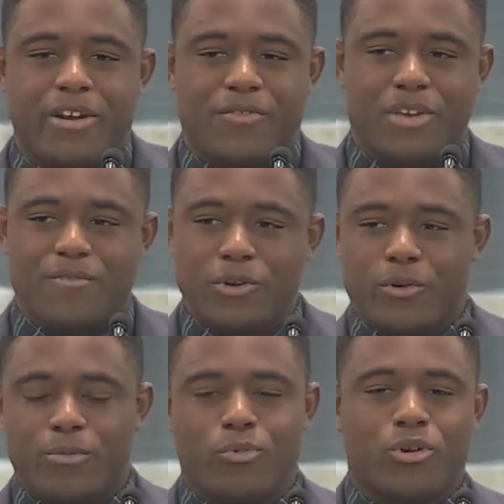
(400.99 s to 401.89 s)
if you have
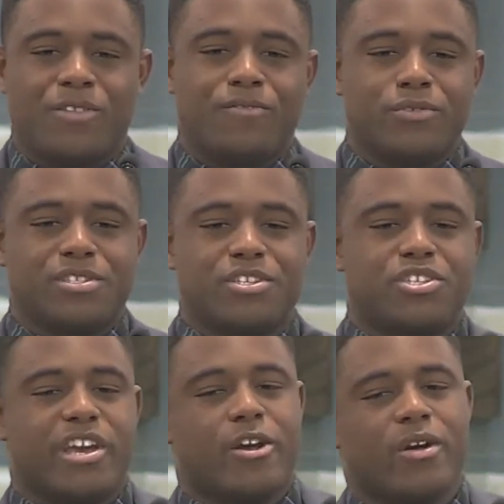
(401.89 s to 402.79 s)
no more influence to
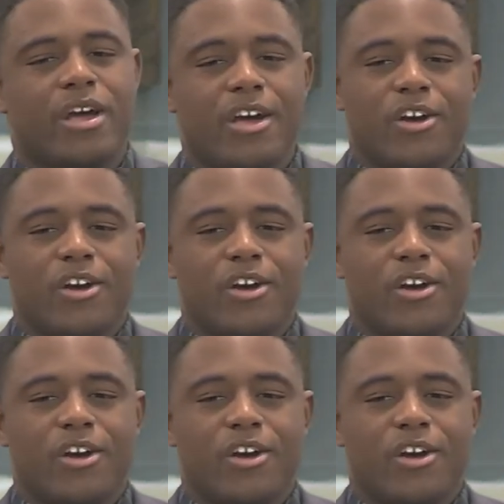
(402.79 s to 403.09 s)
share,